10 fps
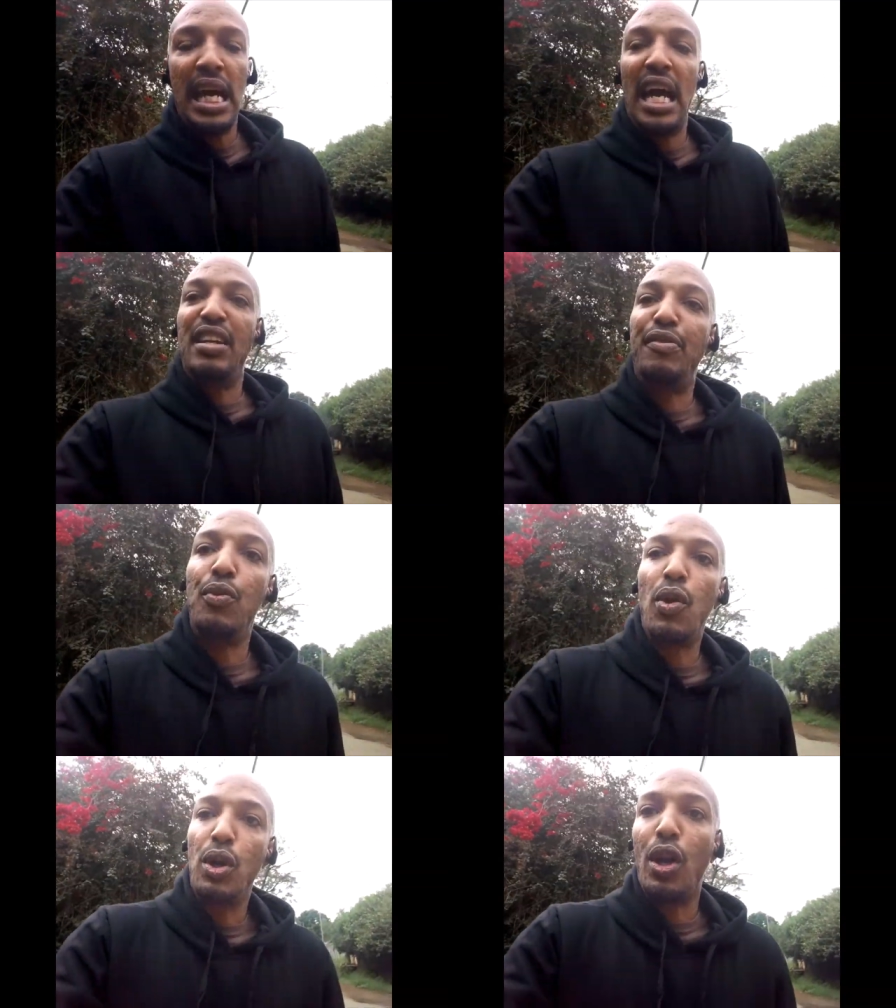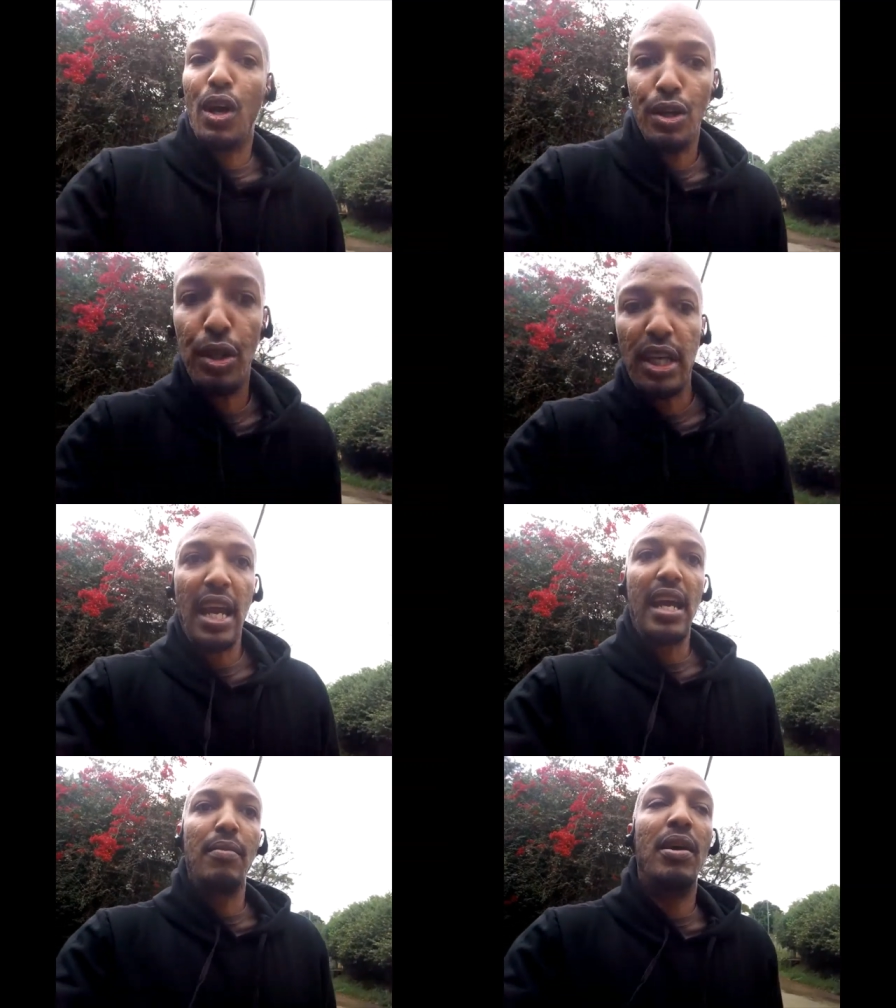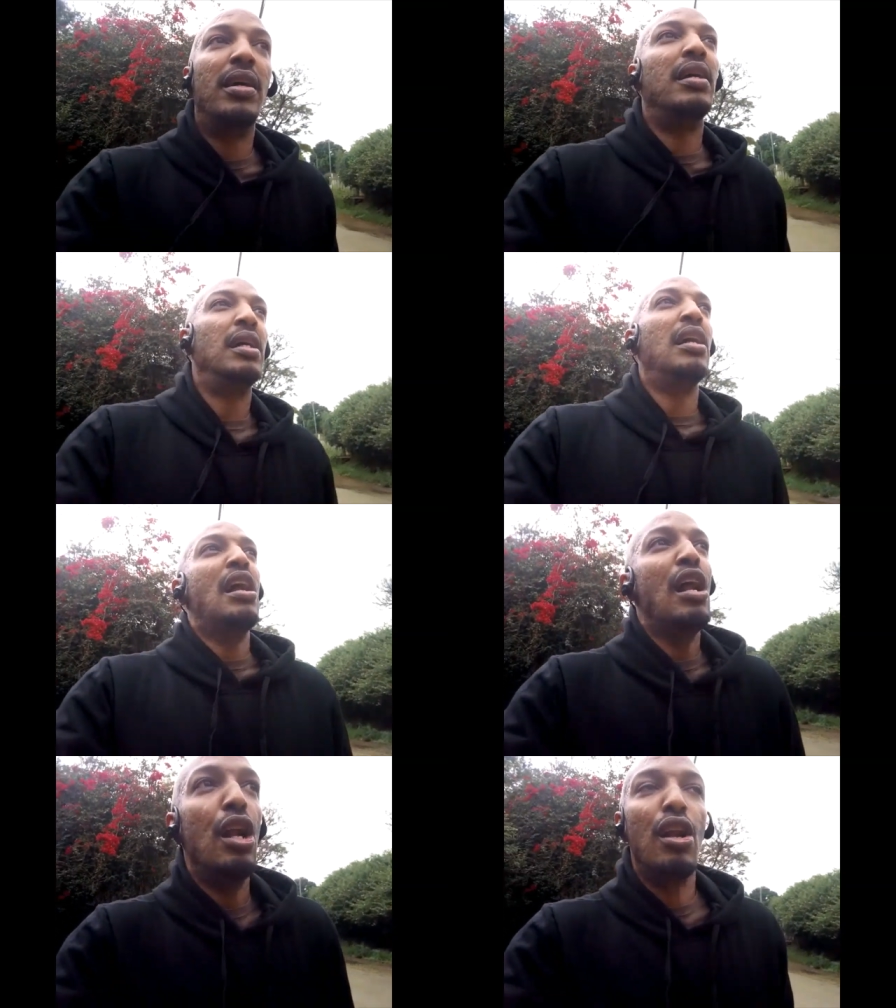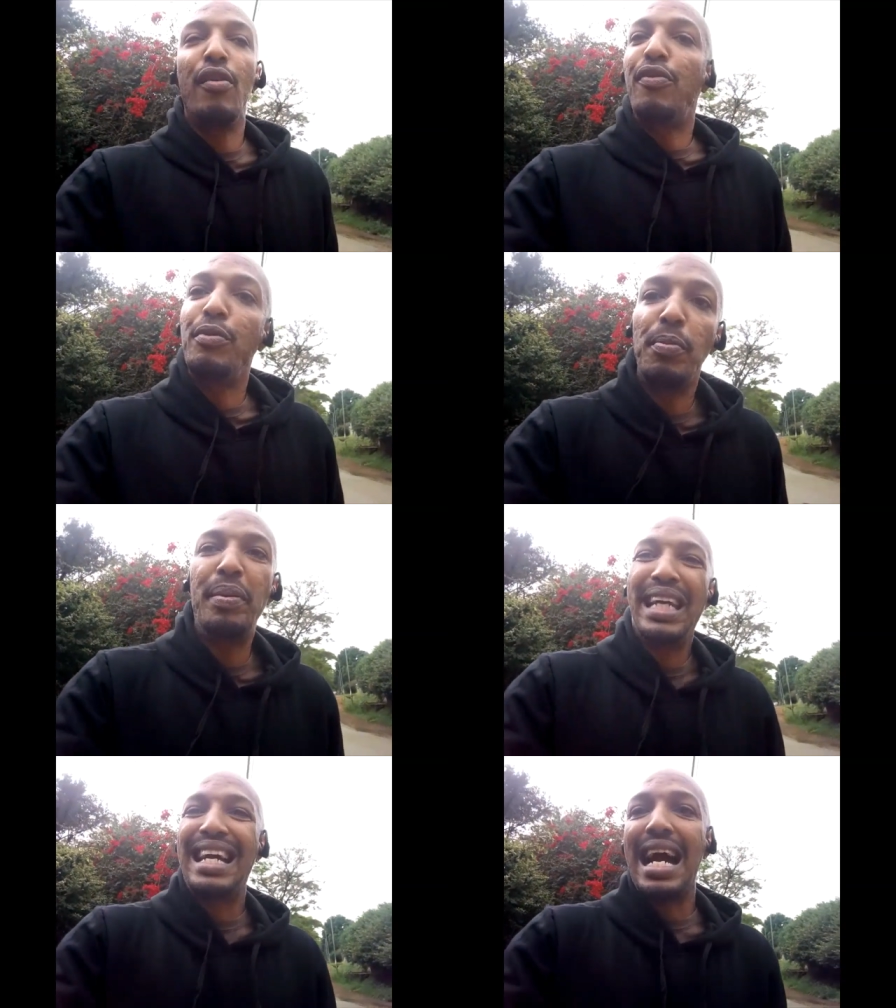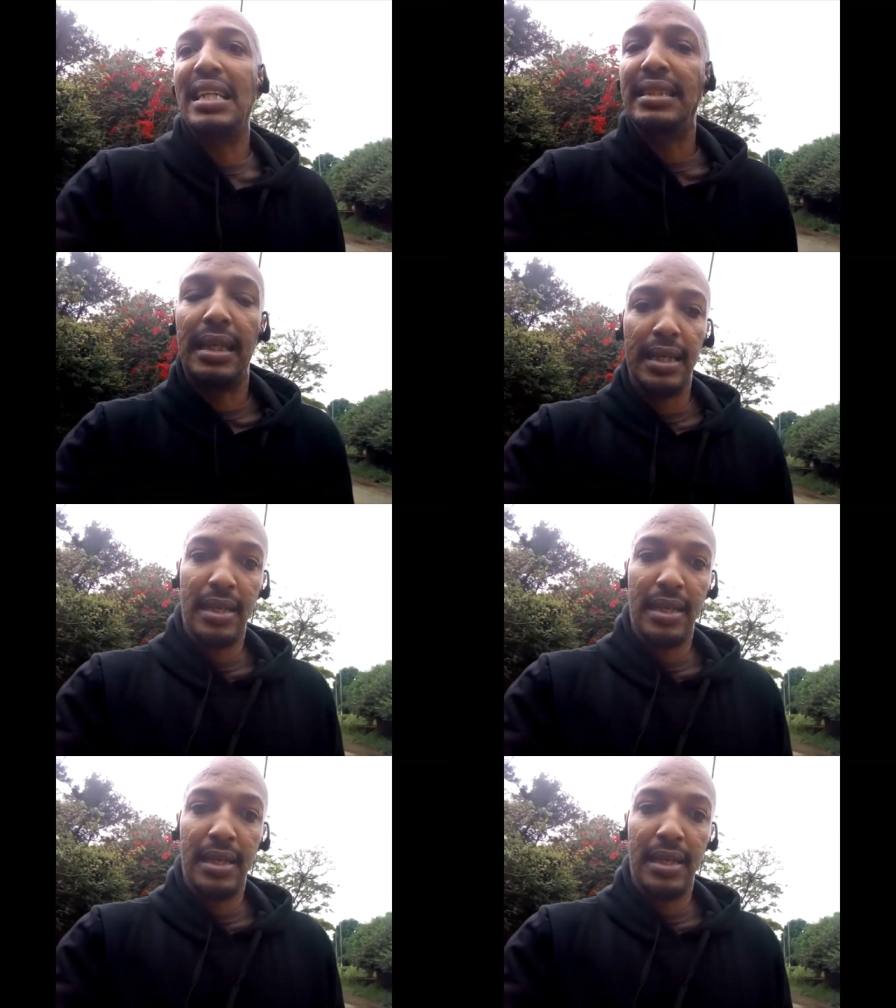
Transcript: And if you want to learn the game, learn from the big guys.